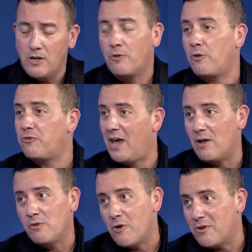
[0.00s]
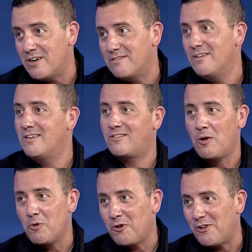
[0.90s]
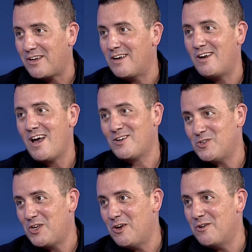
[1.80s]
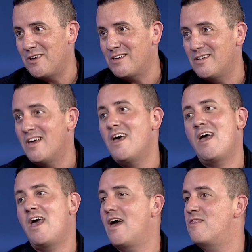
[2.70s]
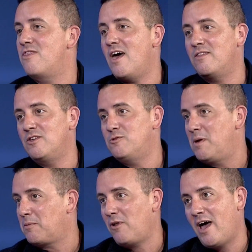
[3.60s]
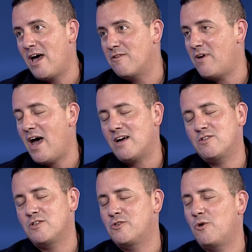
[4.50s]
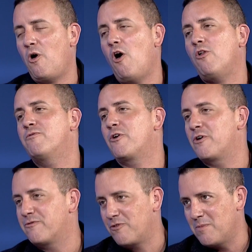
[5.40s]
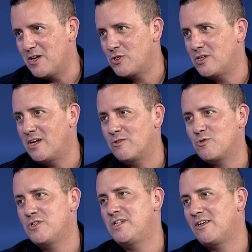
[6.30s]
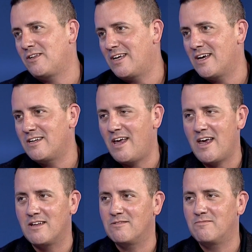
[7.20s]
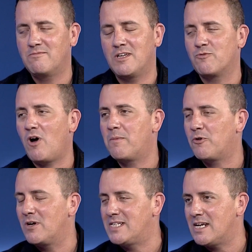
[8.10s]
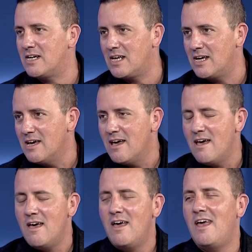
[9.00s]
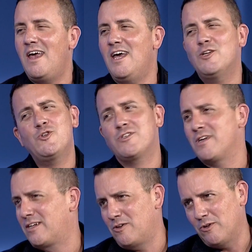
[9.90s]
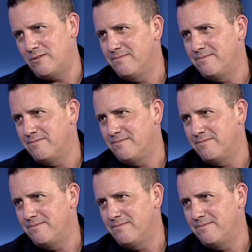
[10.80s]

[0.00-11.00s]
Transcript: they'll download it, double click it, execute it, and then these people have access to all of your information and they're stealing it and can rob your identity. And it's just not good.